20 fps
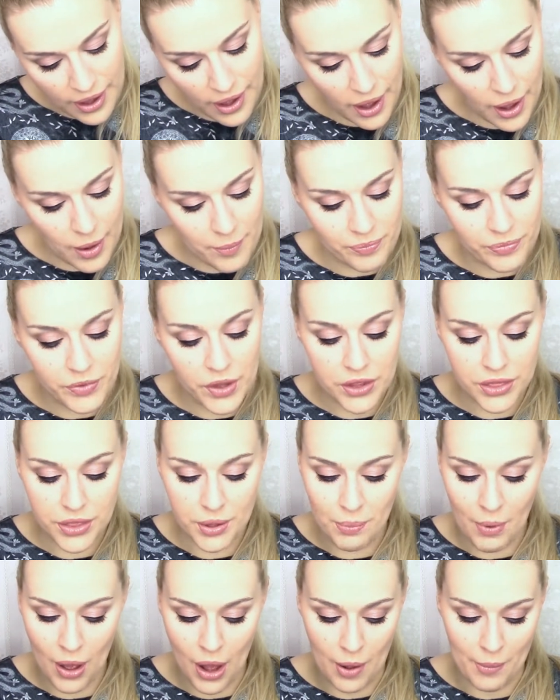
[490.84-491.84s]

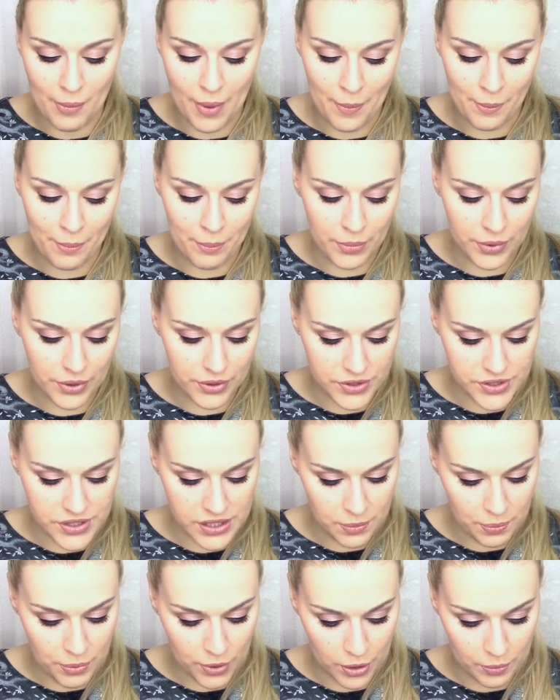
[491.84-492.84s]
The Balm,
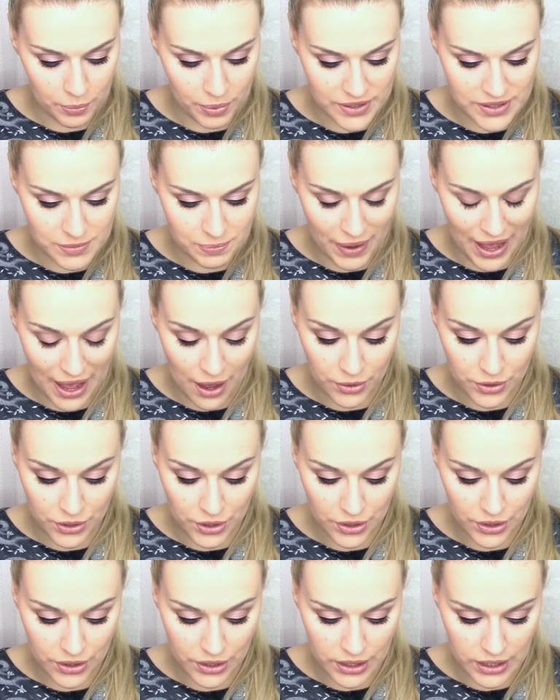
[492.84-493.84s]
multi-purpose
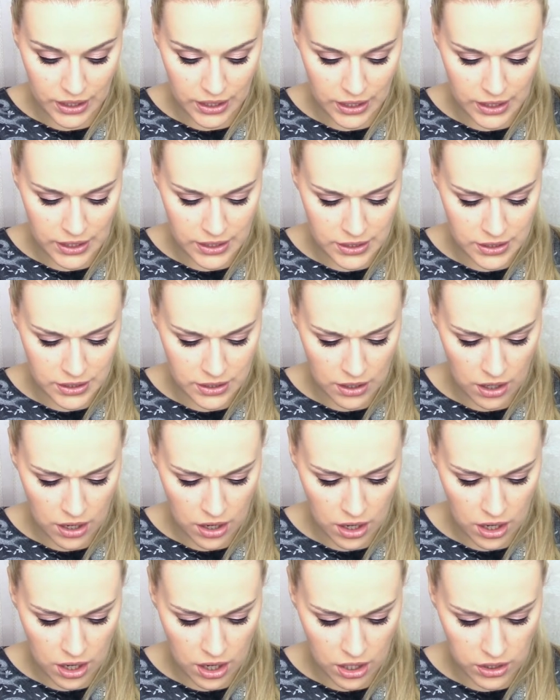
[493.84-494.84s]
powder in
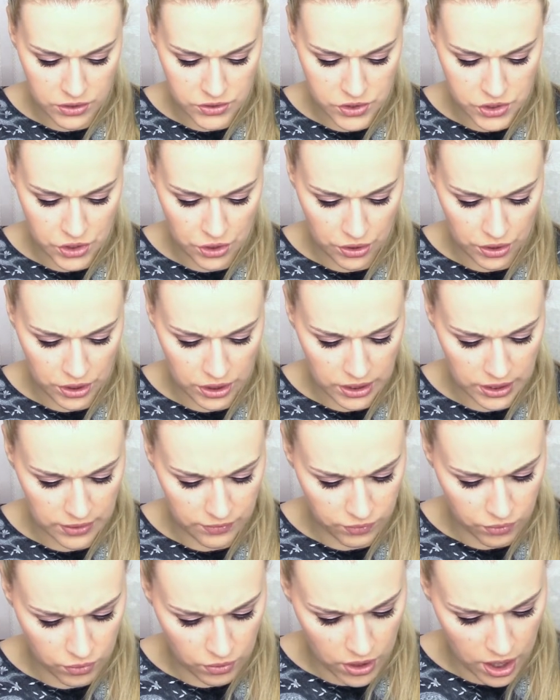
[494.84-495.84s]

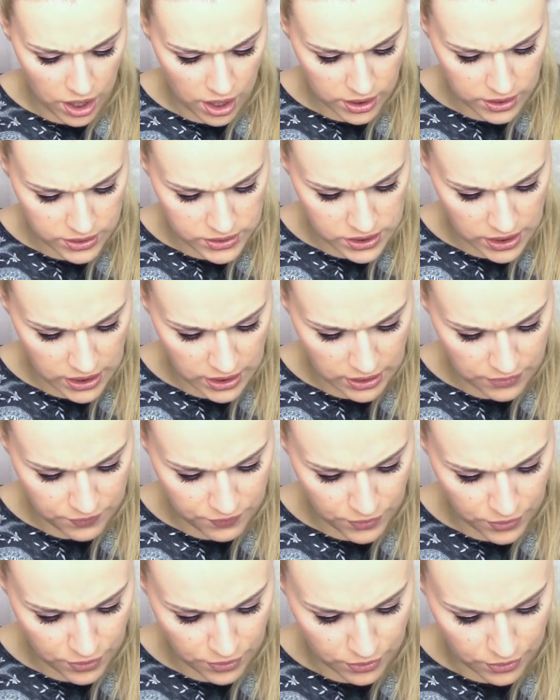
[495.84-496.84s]
alternative rock. Take it
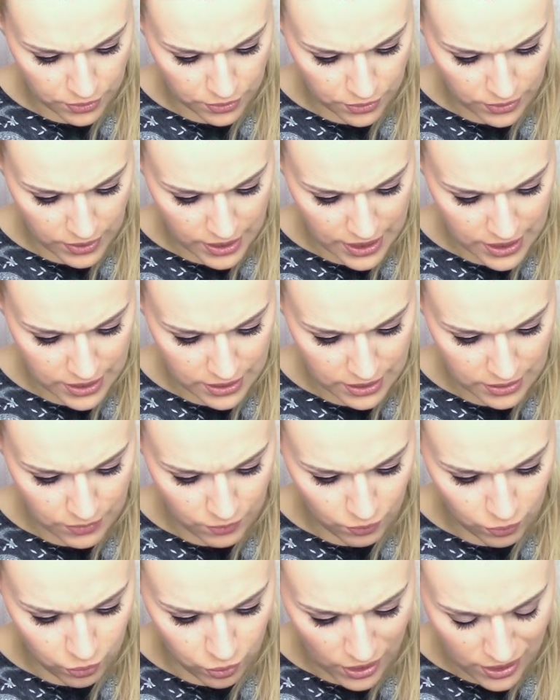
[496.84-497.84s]
for
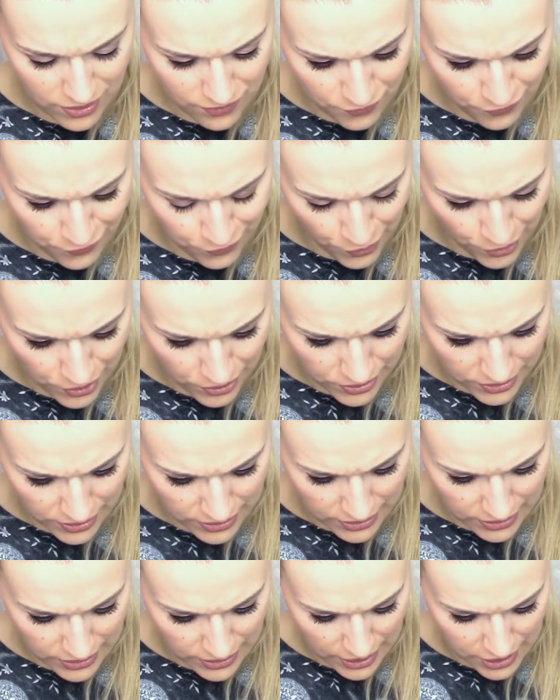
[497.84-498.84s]
granted. What? Foil
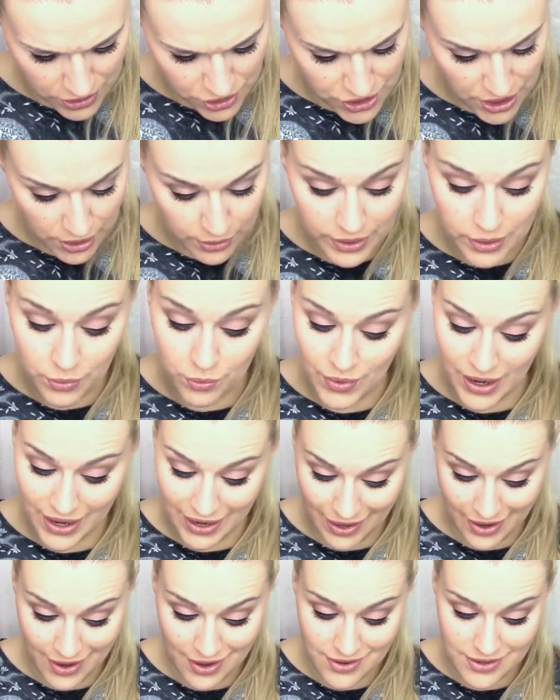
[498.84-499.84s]
again eyeshadow in
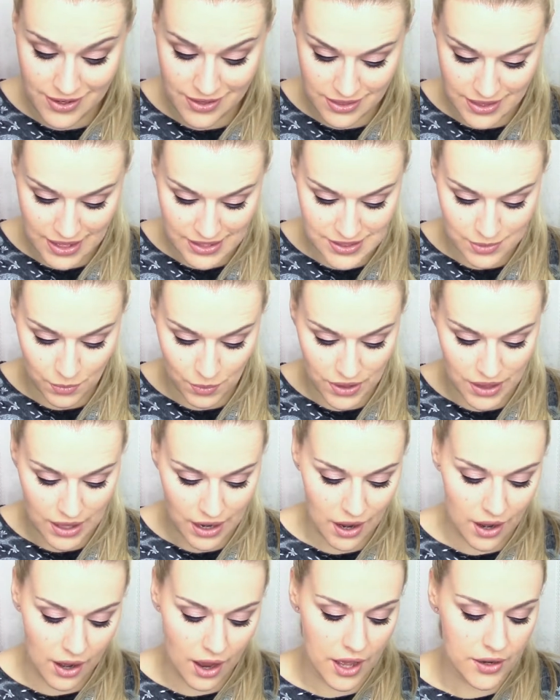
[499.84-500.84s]
red-handed. That's the one
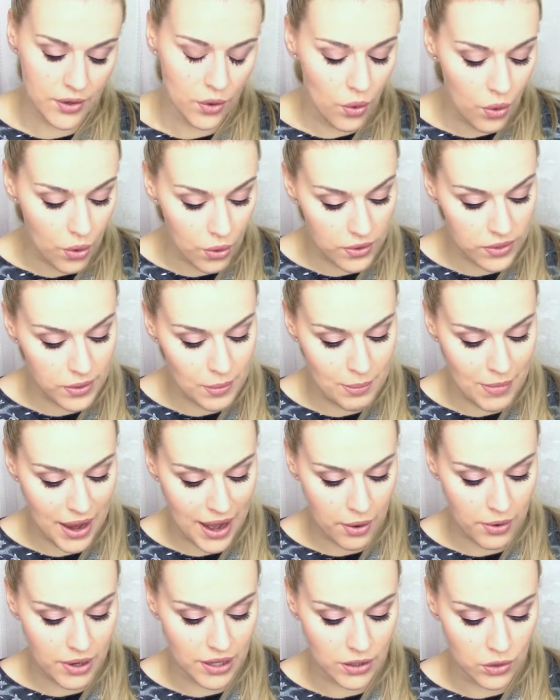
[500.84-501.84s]
that I got. Or the
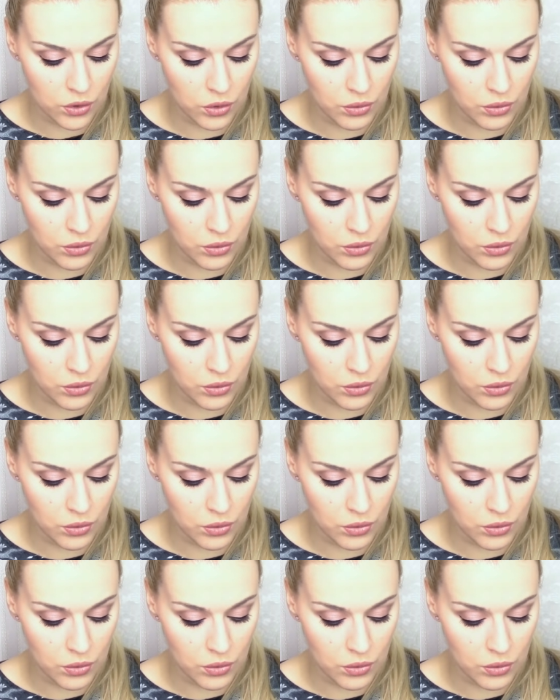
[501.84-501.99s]
Mary